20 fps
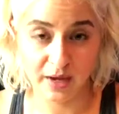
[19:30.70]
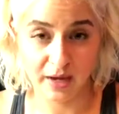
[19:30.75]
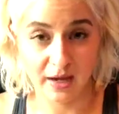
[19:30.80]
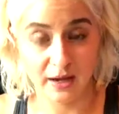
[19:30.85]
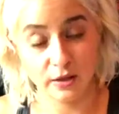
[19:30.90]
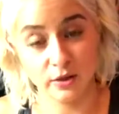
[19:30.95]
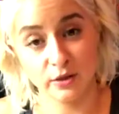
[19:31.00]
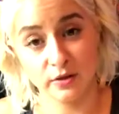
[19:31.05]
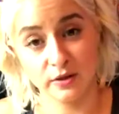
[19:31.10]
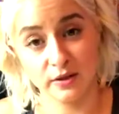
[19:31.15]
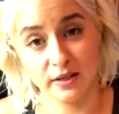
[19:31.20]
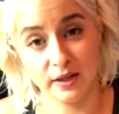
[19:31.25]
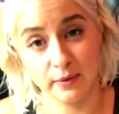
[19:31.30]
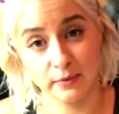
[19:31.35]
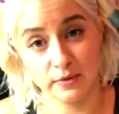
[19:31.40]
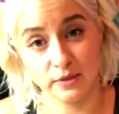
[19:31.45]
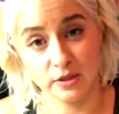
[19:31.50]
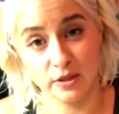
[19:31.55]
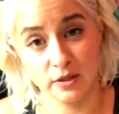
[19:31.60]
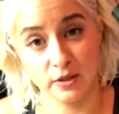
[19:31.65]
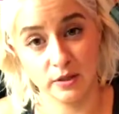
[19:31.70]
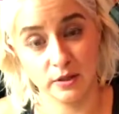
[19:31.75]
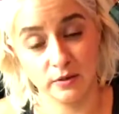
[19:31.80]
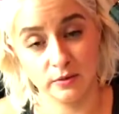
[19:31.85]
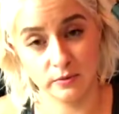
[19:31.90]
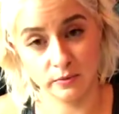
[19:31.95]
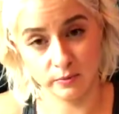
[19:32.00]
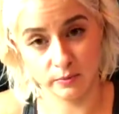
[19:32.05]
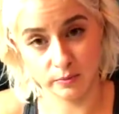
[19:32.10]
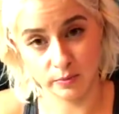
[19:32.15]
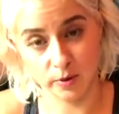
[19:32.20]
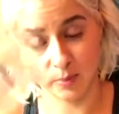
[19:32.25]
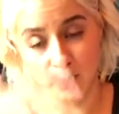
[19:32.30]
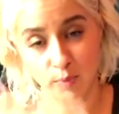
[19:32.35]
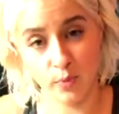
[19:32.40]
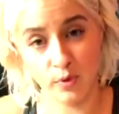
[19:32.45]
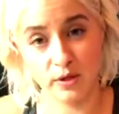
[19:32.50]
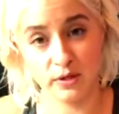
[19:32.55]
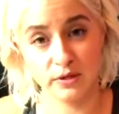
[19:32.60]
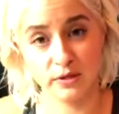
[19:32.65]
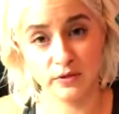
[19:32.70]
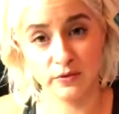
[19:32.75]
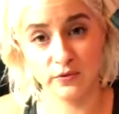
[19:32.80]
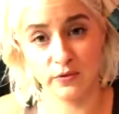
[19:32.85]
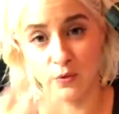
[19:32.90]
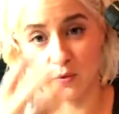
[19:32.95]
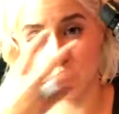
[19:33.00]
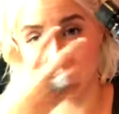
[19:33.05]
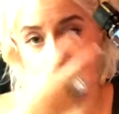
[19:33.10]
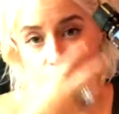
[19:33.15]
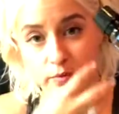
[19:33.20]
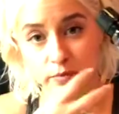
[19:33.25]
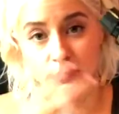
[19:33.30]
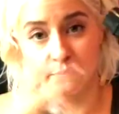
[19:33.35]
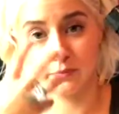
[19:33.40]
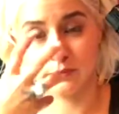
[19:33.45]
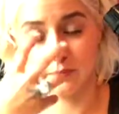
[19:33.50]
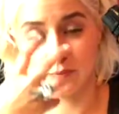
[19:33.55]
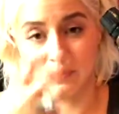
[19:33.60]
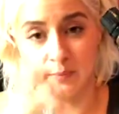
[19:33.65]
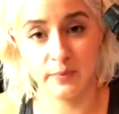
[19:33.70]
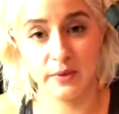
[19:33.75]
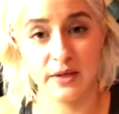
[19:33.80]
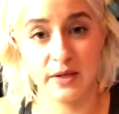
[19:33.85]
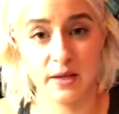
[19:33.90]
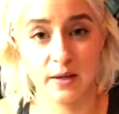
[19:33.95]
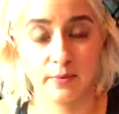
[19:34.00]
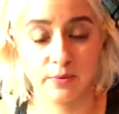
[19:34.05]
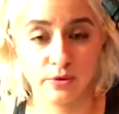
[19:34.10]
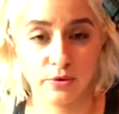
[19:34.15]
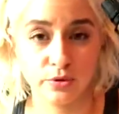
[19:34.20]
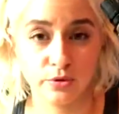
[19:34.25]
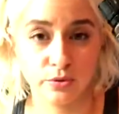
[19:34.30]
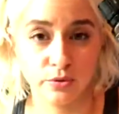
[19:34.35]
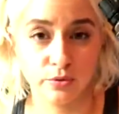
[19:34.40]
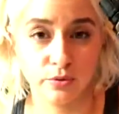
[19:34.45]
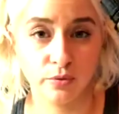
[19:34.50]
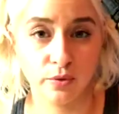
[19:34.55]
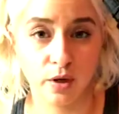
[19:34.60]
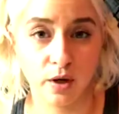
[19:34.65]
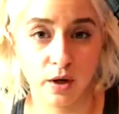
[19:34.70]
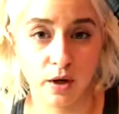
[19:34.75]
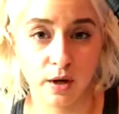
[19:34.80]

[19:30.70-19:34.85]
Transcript: I learned that was the point for being able to